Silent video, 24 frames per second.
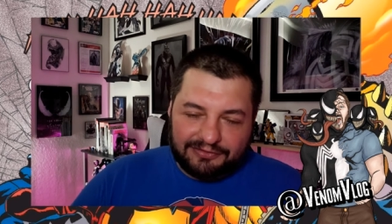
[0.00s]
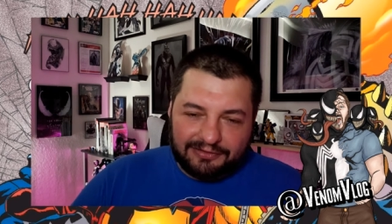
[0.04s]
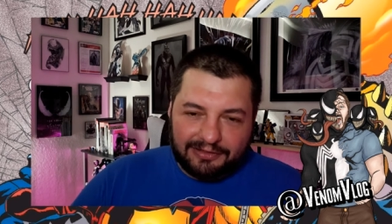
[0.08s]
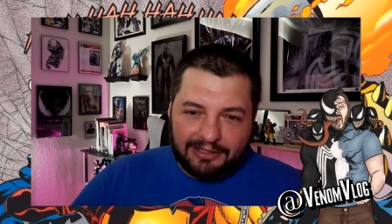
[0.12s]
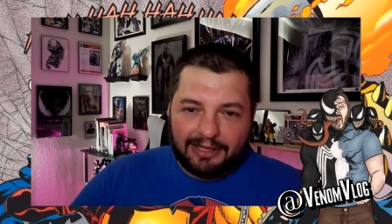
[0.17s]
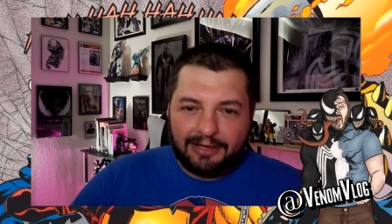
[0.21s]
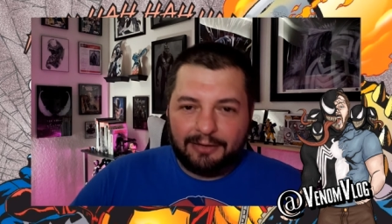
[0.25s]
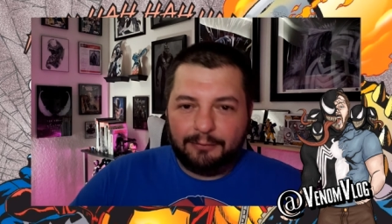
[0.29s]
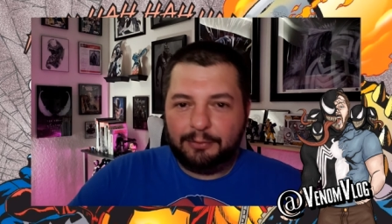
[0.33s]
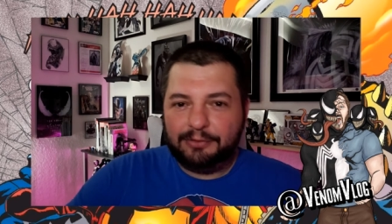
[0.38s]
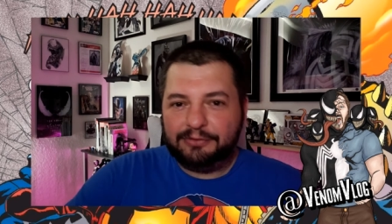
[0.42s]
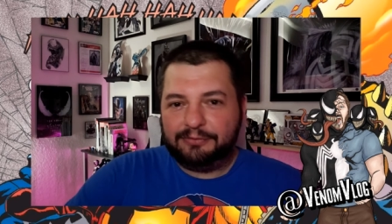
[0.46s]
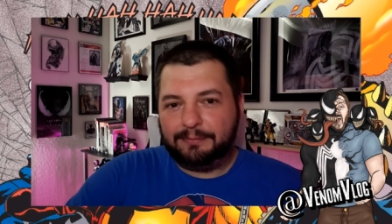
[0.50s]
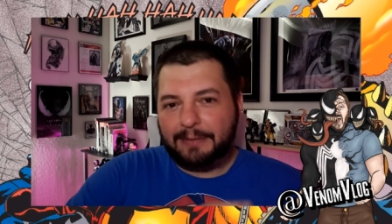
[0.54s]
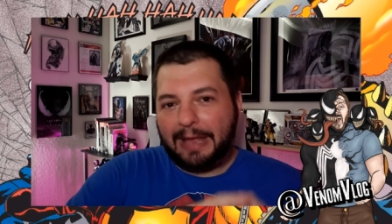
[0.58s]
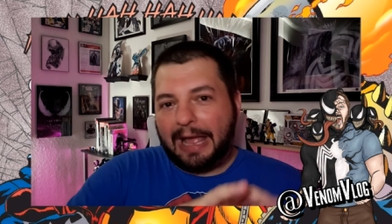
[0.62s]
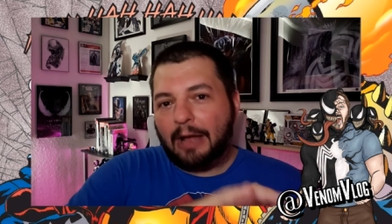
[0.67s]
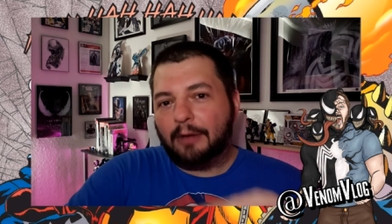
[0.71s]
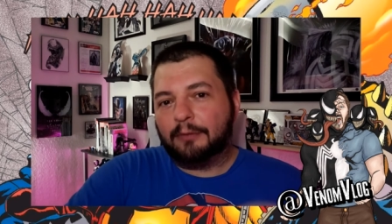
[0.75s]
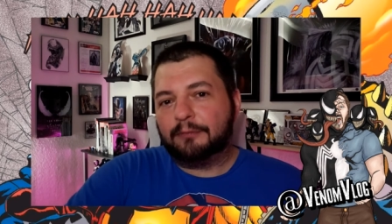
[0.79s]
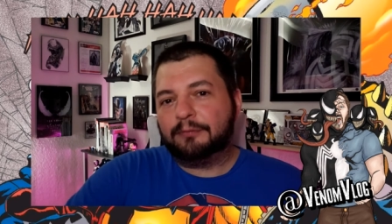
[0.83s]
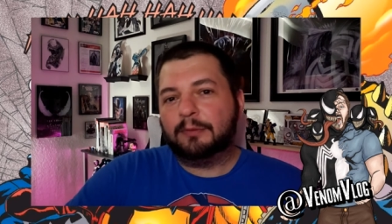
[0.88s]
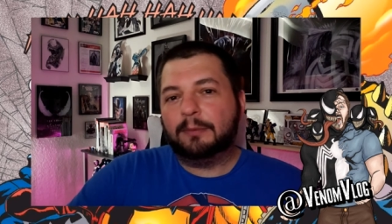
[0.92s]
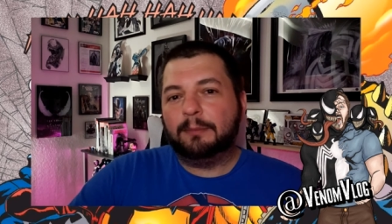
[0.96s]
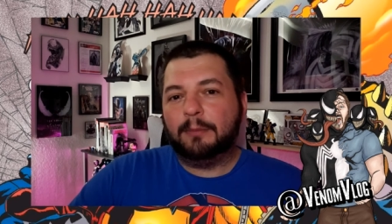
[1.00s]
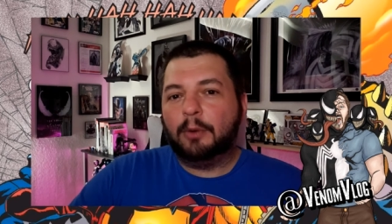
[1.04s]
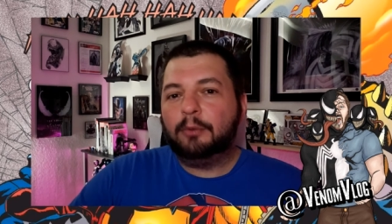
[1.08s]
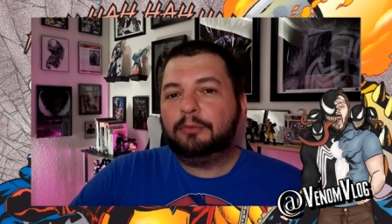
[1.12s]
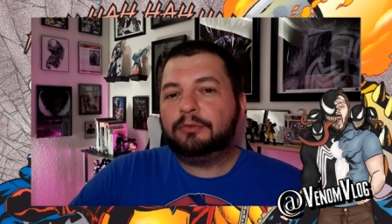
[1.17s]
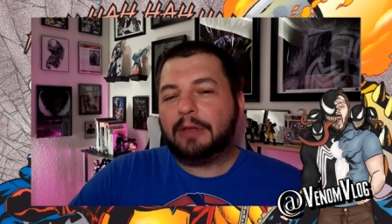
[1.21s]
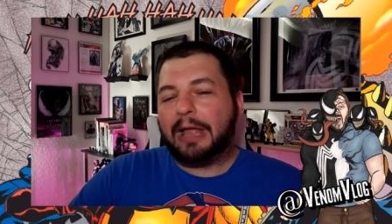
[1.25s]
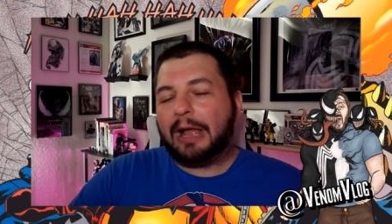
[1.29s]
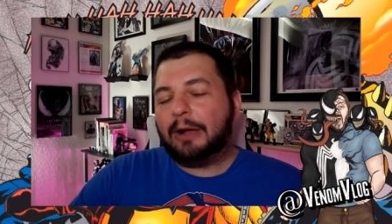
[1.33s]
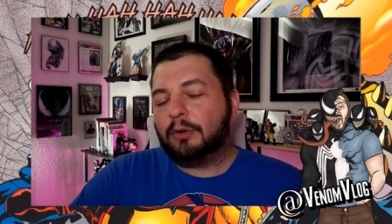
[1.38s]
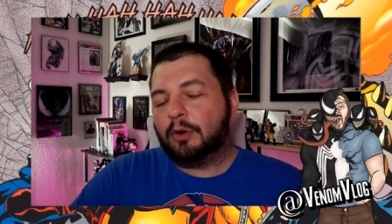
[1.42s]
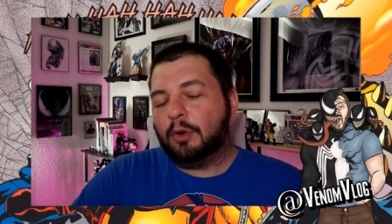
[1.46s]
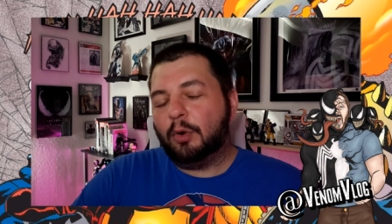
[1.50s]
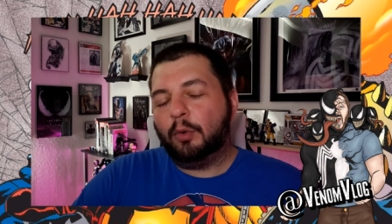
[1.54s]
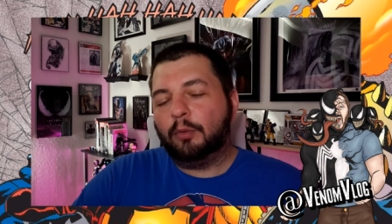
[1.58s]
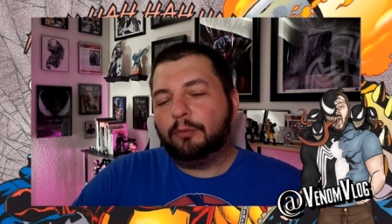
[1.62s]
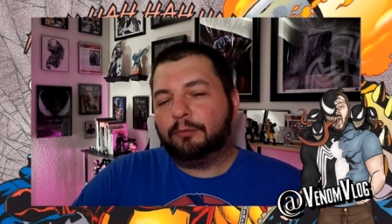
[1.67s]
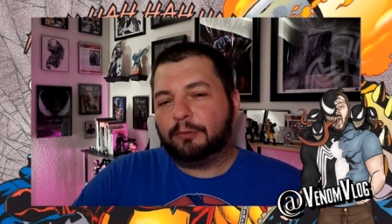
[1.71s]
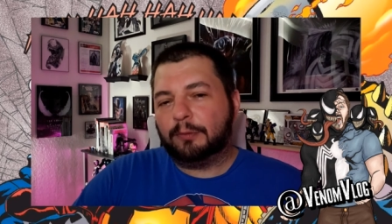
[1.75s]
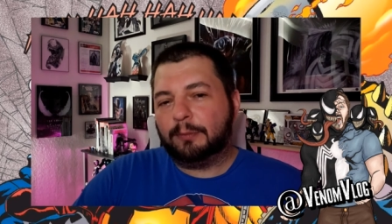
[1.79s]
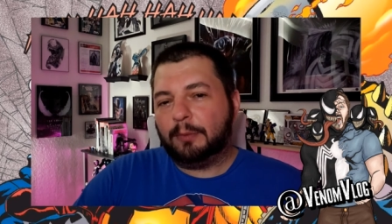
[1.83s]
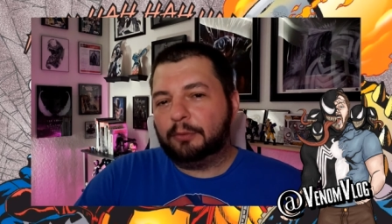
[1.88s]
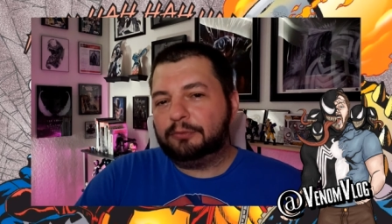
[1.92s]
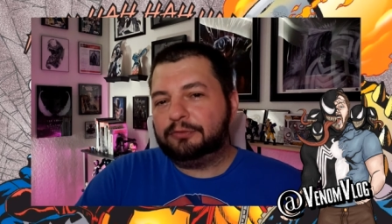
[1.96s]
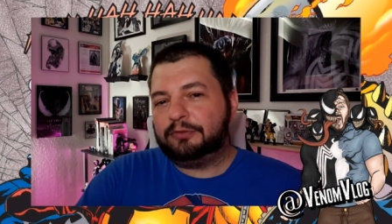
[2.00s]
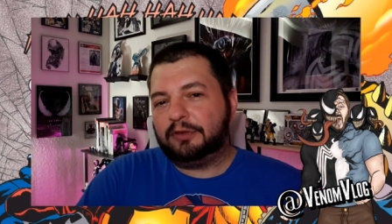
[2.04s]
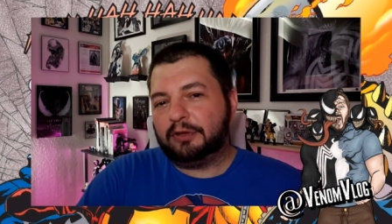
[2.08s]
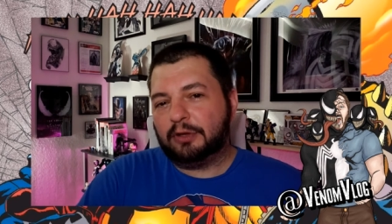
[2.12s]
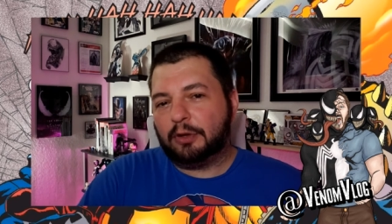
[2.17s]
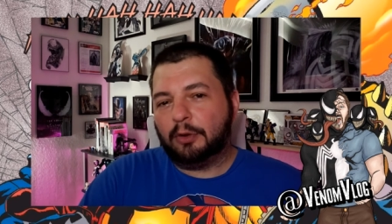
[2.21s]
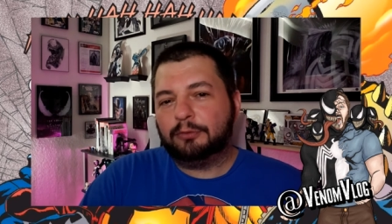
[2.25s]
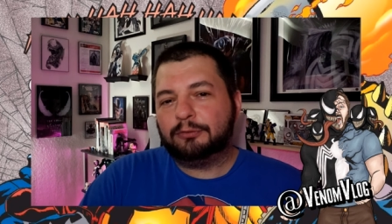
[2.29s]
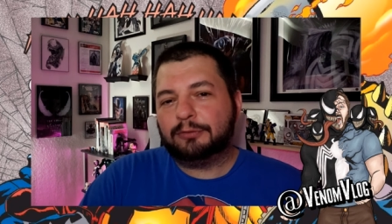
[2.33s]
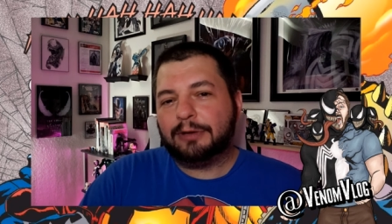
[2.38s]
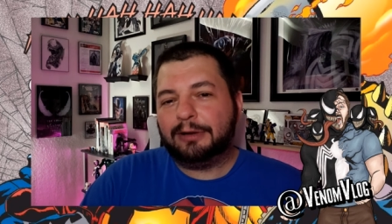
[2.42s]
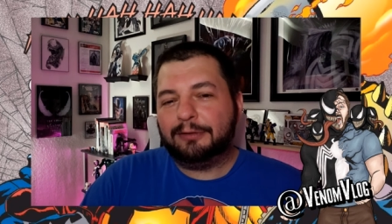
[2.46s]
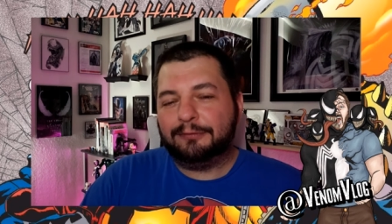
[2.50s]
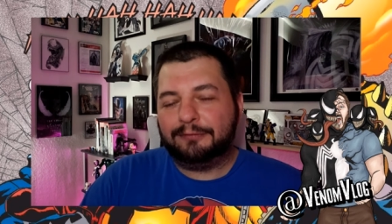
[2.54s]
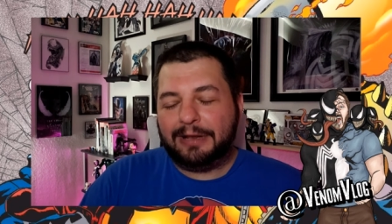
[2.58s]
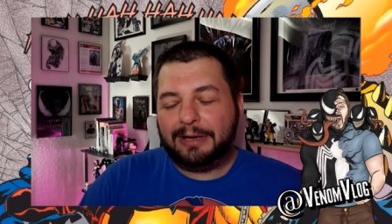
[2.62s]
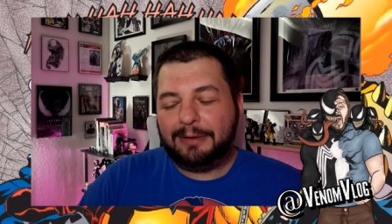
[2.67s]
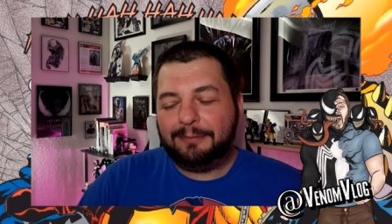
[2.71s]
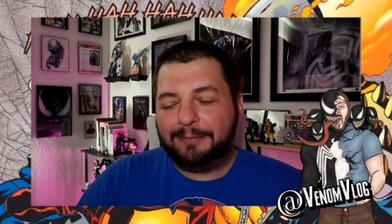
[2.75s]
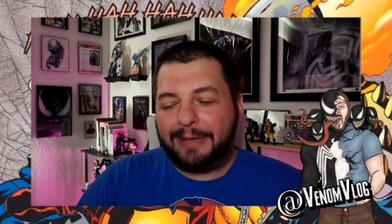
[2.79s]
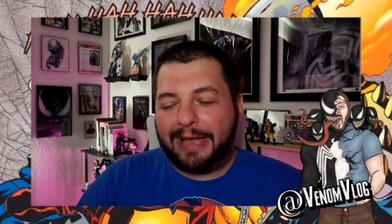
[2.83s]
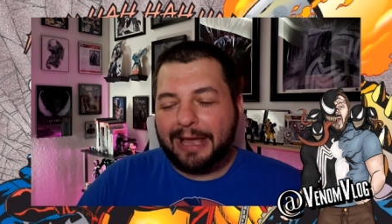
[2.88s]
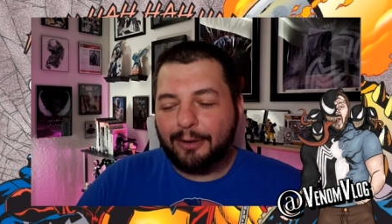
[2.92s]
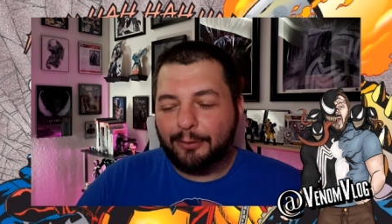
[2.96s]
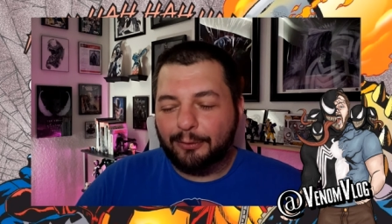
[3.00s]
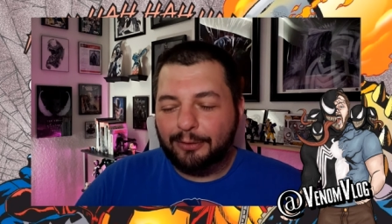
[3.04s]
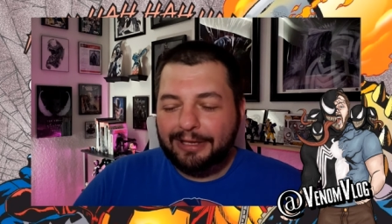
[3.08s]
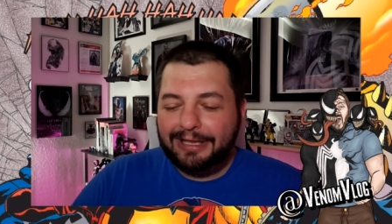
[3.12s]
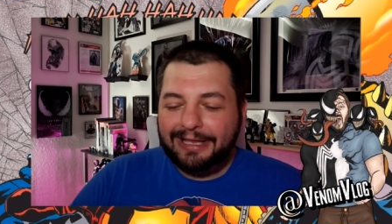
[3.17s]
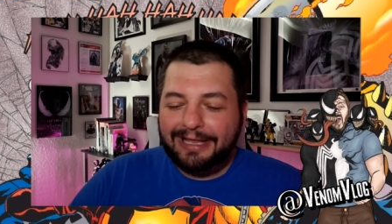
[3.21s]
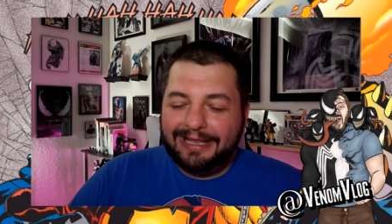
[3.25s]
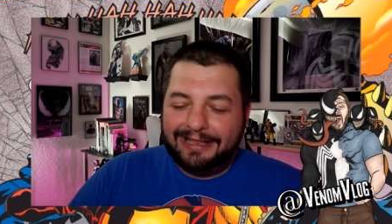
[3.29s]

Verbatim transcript: uh, was out for most out cold for most of the Ghost Rider Venom battle.